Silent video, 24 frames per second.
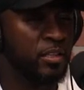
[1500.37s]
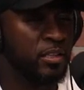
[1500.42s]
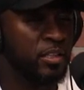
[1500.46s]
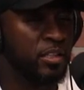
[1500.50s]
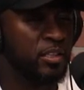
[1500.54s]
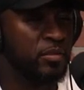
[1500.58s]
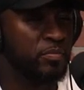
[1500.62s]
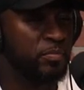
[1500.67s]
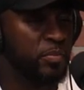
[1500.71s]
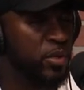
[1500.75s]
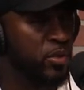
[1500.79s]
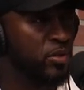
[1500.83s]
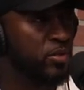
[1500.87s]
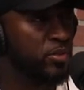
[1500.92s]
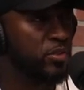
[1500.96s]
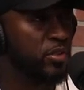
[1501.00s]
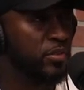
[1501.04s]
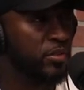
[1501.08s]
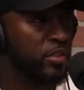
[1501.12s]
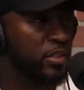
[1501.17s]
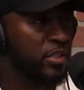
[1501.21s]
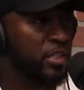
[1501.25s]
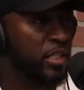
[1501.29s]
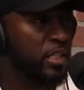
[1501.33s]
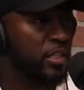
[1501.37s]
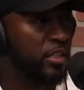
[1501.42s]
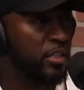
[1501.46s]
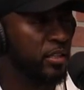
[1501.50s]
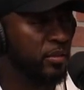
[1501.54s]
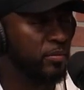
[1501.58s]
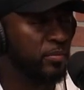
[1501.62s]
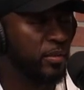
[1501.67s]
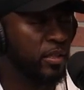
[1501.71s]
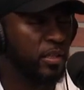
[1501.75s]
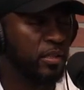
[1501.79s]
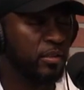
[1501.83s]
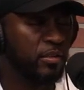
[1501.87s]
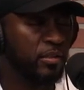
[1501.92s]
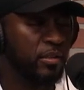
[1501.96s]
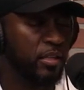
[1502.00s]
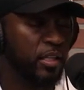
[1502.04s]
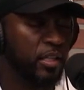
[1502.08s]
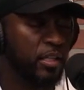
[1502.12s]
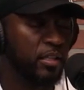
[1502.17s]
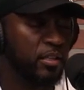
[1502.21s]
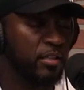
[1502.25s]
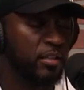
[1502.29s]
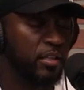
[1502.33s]
good pulse on the team
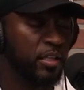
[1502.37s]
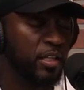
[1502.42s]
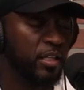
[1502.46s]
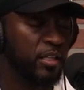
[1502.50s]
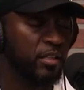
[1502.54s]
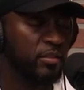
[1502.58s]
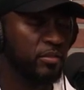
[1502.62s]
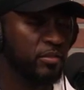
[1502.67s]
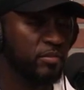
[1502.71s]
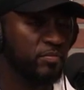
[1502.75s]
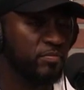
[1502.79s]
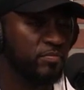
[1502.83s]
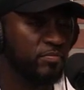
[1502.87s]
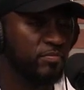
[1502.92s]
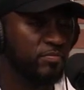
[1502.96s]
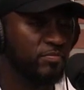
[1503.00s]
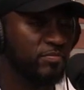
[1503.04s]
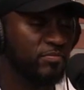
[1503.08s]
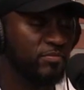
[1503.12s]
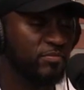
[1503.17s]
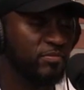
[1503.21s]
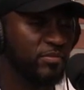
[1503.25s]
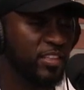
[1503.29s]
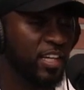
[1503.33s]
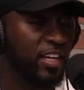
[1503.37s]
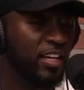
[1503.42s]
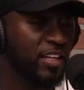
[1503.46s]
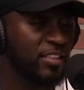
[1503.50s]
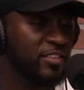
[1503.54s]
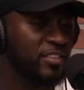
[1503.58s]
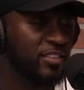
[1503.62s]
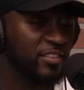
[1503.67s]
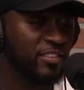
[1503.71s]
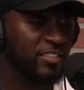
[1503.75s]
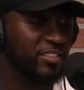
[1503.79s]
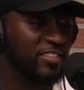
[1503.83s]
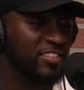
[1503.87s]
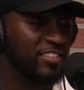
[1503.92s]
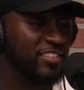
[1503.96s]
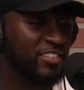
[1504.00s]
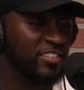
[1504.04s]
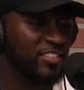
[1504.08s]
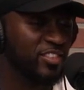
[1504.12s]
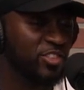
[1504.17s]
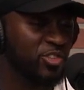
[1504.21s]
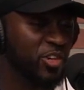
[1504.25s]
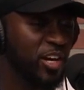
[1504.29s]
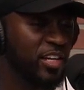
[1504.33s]
and yeah, just
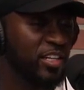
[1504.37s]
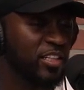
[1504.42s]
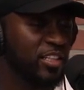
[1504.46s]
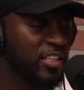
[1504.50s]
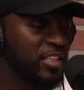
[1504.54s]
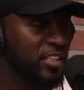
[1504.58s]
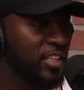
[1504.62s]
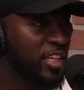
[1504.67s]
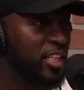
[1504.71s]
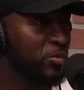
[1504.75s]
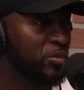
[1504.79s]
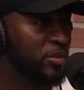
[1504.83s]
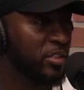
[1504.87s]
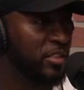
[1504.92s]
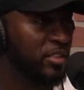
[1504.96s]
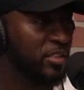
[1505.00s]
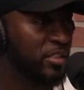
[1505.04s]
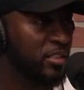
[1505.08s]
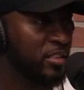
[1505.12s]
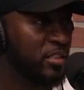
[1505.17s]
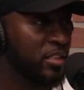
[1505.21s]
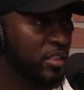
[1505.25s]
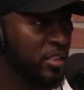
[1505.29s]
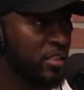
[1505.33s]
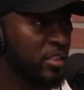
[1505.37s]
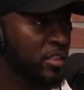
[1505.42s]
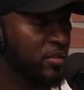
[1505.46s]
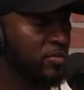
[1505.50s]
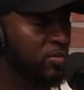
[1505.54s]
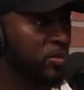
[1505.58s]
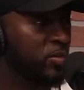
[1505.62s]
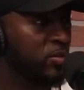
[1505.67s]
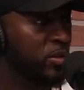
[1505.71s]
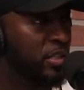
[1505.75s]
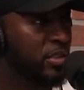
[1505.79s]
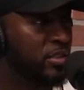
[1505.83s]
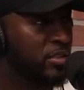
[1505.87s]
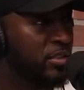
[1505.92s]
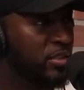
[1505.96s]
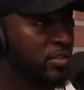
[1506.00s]
try to connect with us in different ways.